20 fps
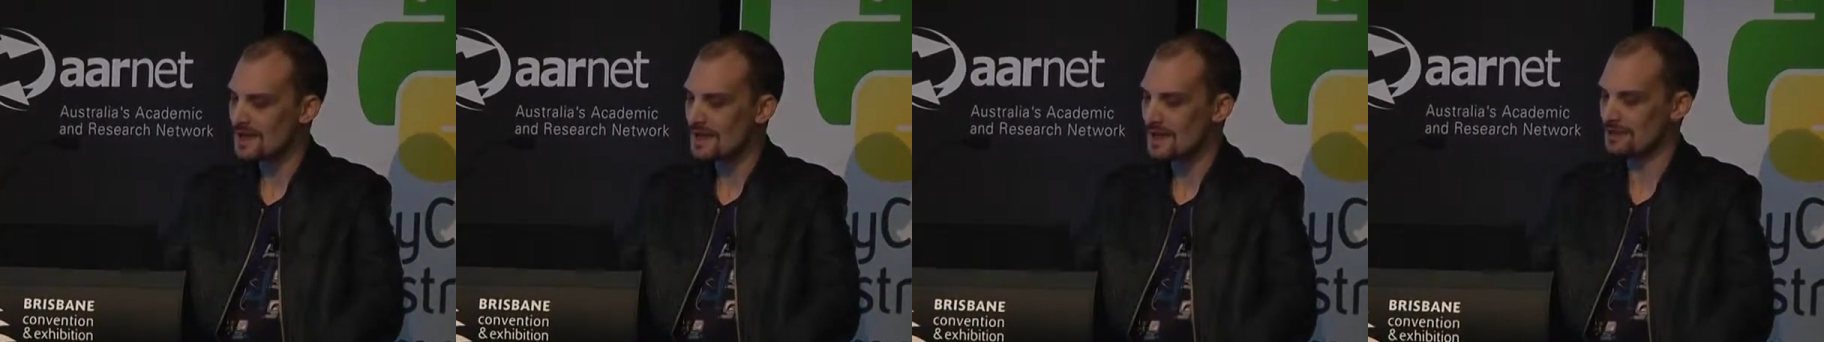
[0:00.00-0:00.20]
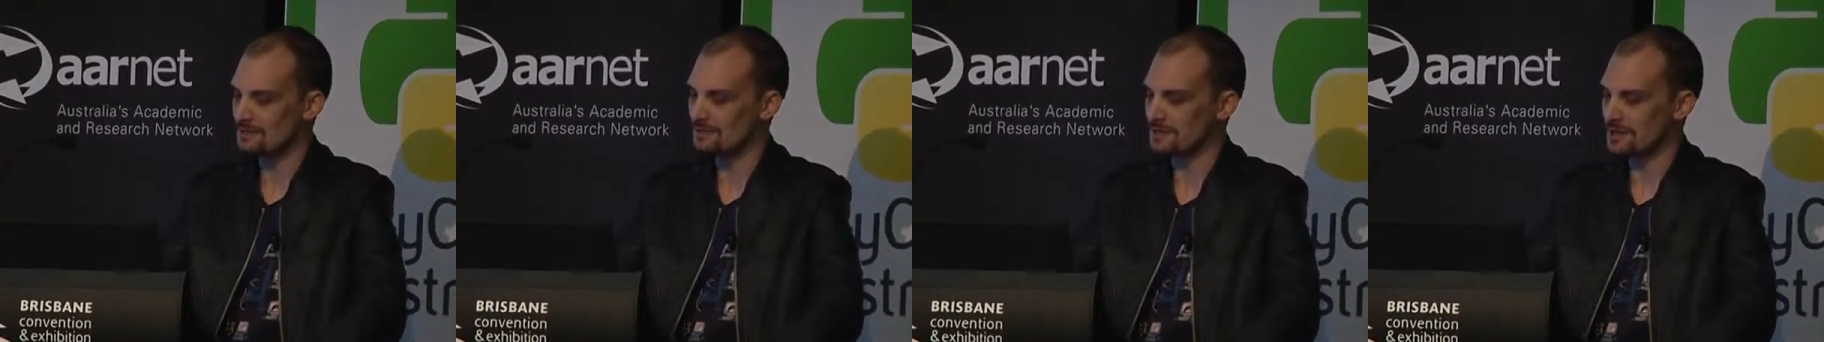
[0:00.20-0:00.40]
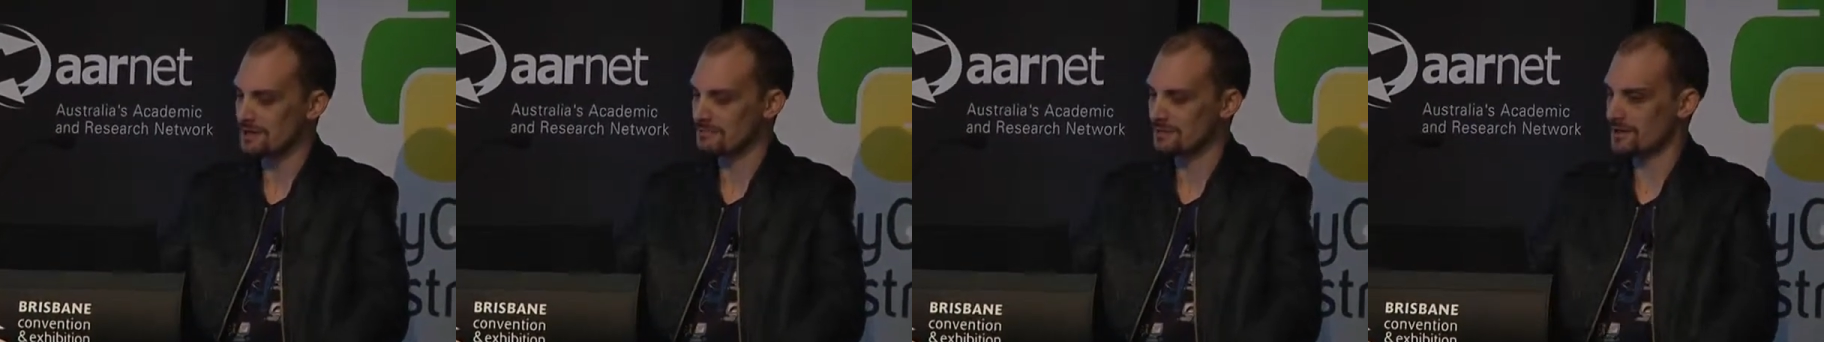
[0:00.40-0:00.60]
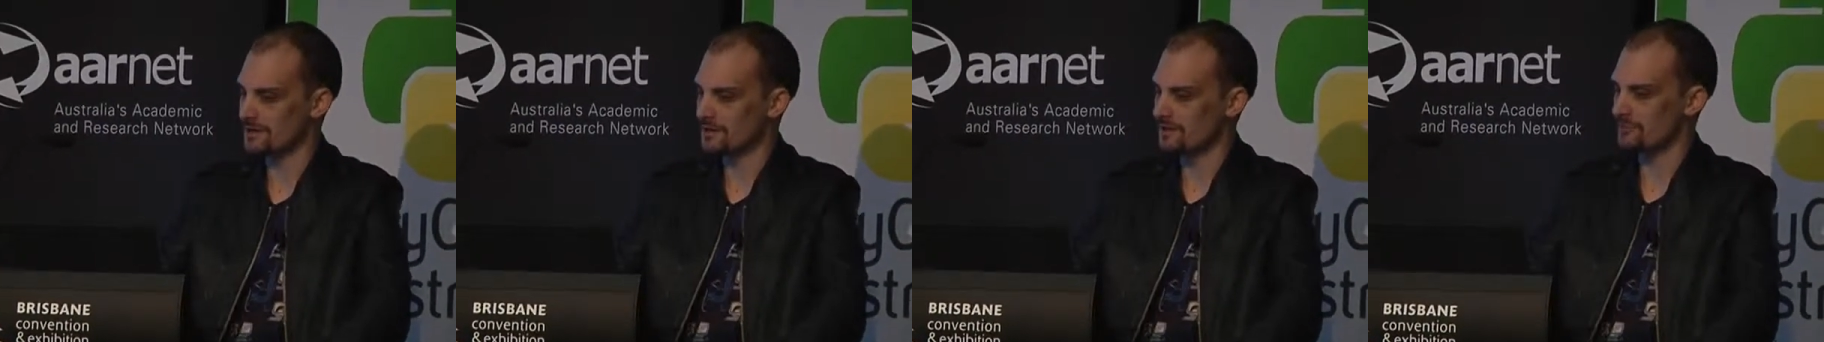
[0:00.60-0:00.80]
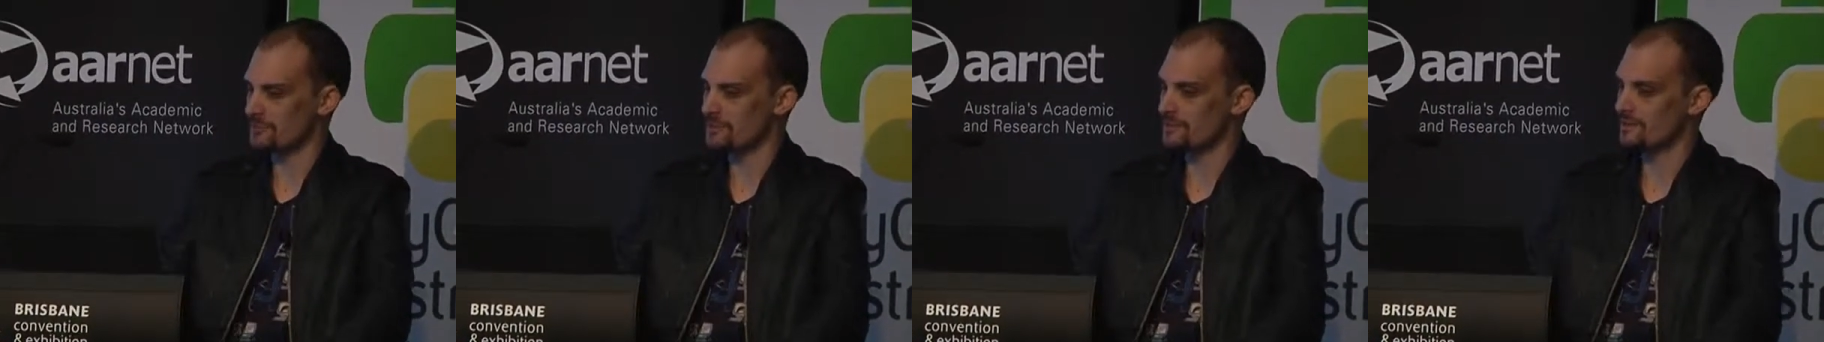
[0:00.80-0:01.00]
And it really, really
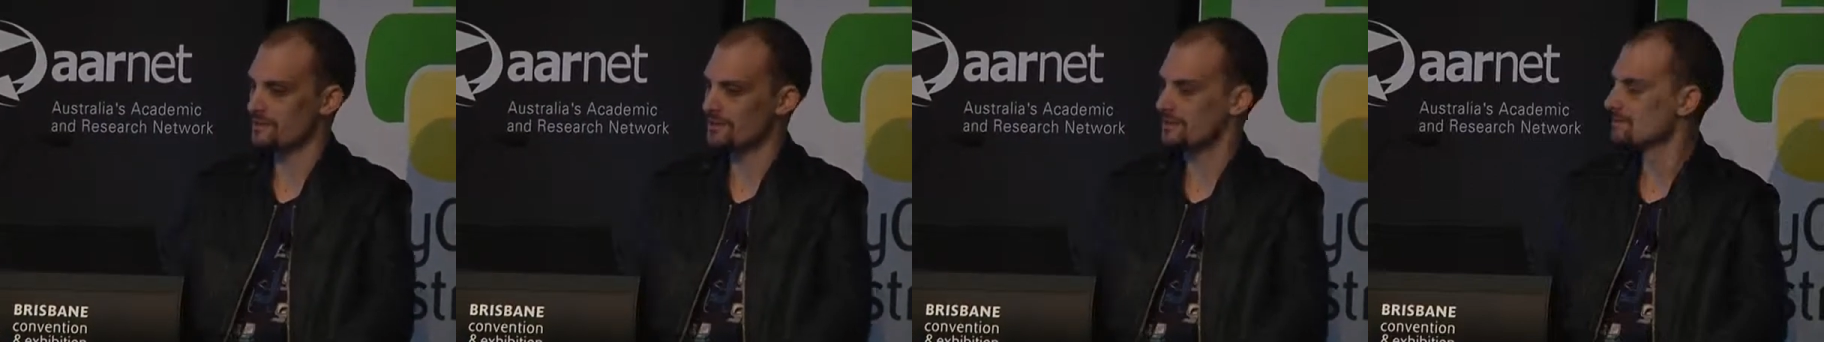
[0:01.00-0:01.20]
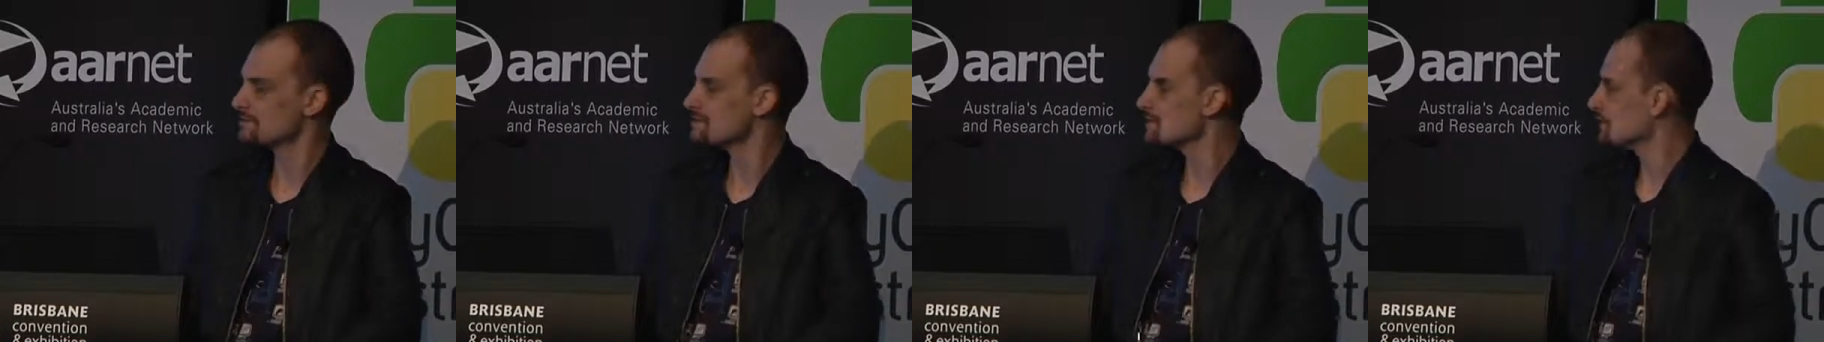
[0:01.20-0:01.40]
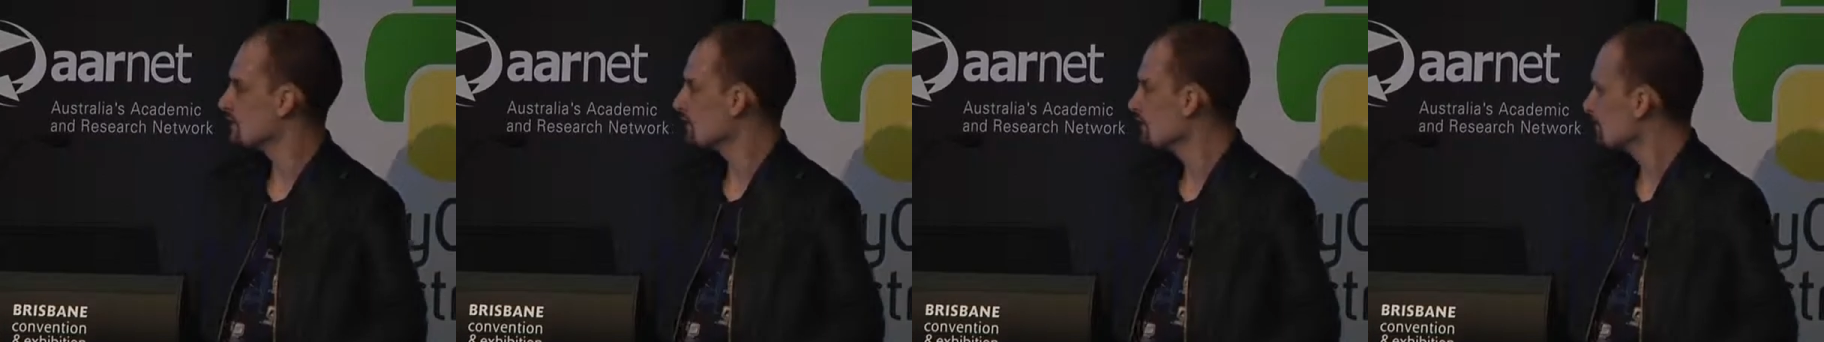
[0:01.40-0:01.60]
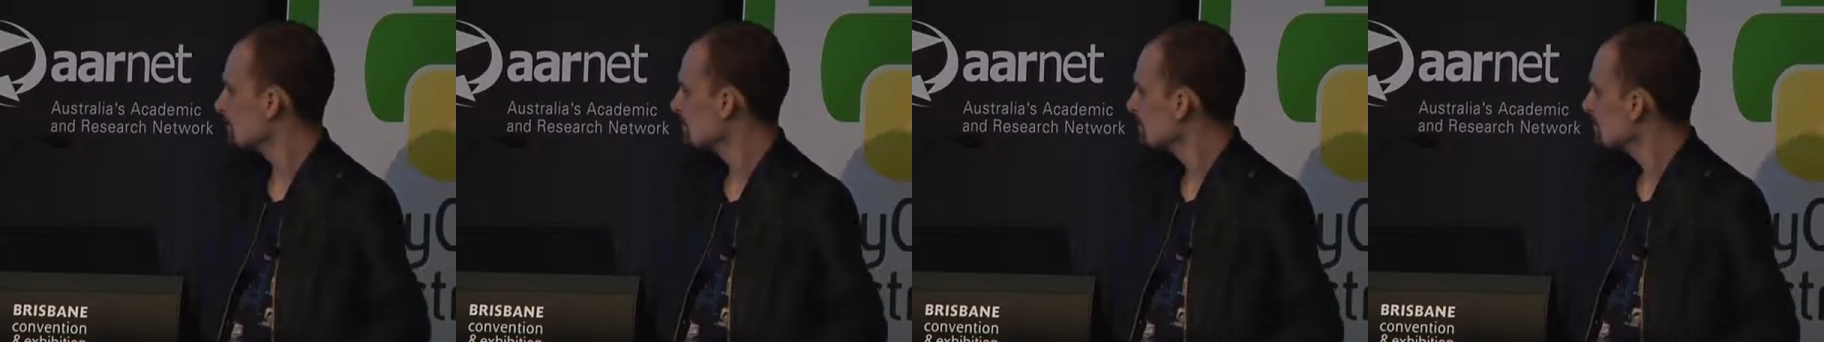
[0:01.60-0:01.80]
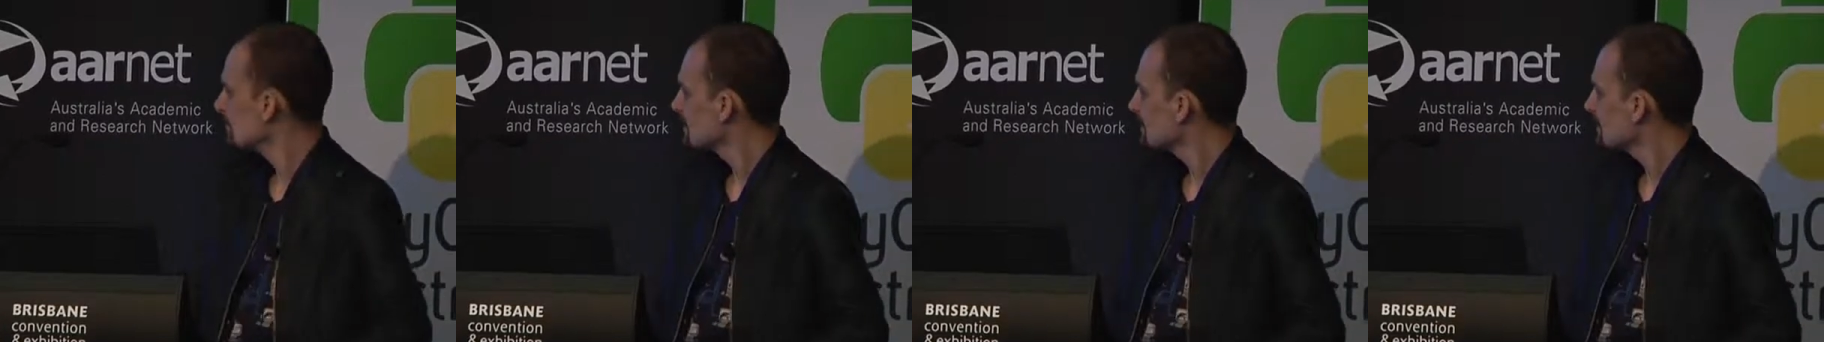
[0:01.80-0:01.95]
threw me. So